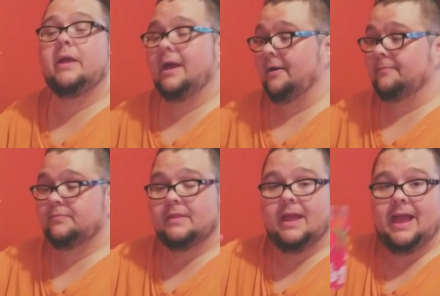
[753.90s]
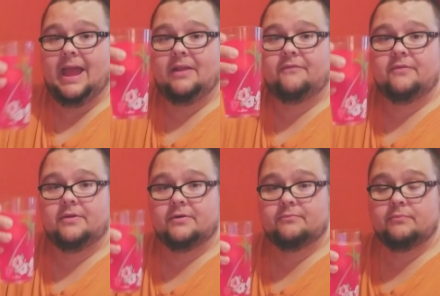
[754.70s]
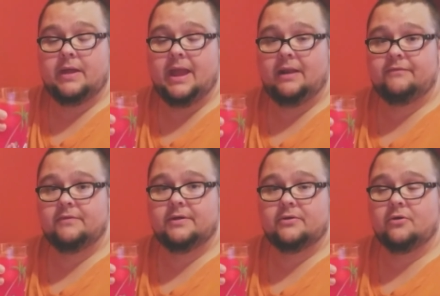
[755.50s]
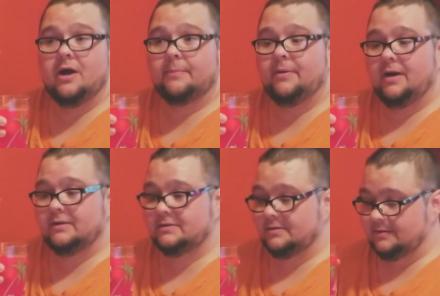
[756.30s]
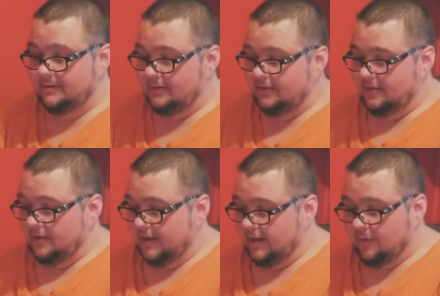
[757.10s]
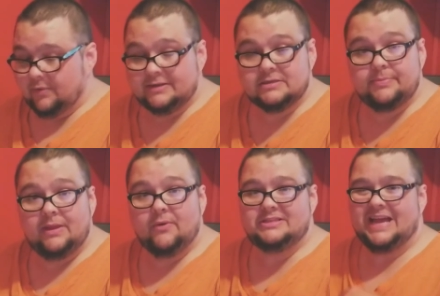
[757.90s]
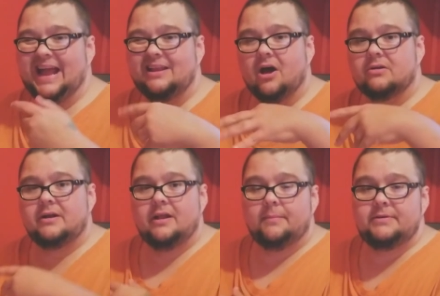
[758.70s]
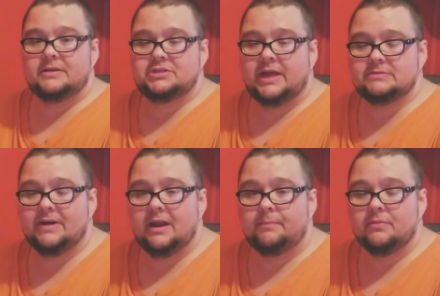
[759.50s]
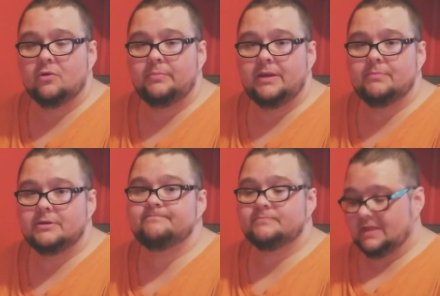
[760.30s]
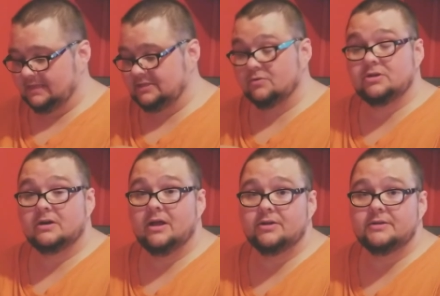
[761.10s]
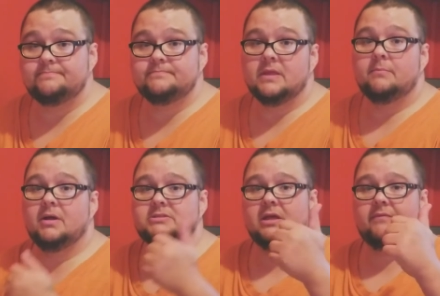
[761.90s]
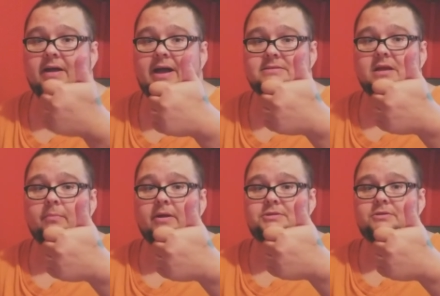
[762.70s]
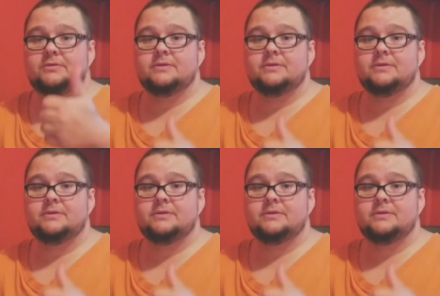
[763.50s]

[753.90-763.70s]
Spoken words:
Oh yeah, Anna for the crock pot recipe, which I doctored up and changed mine up a little bit, but it still turned out good. Much love, guys. God bless you.